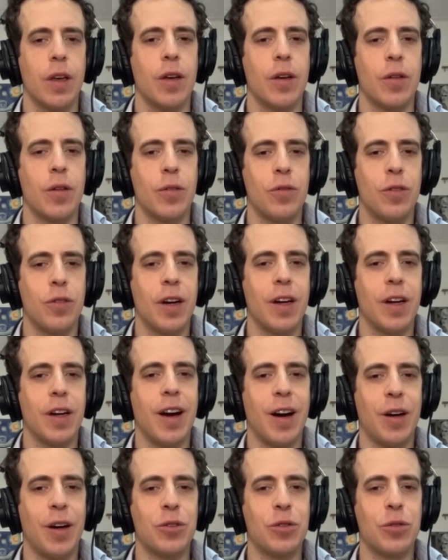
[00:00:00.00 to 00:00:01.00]
very
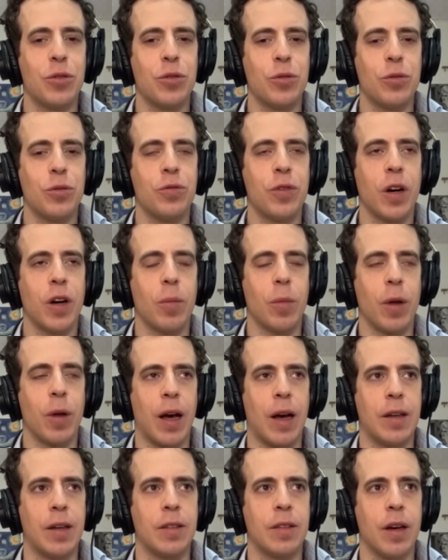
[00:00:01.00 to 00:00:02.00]
hard to
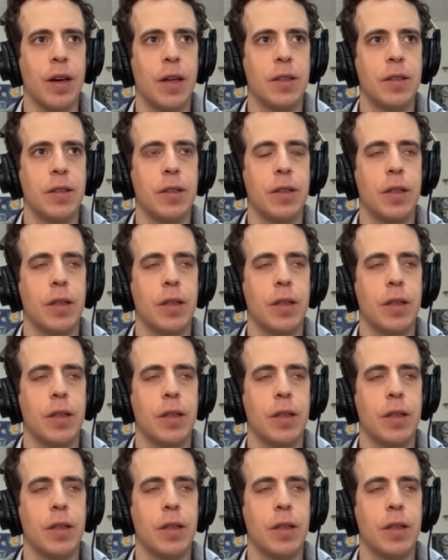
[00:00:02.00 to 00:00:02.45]
verbalize, right?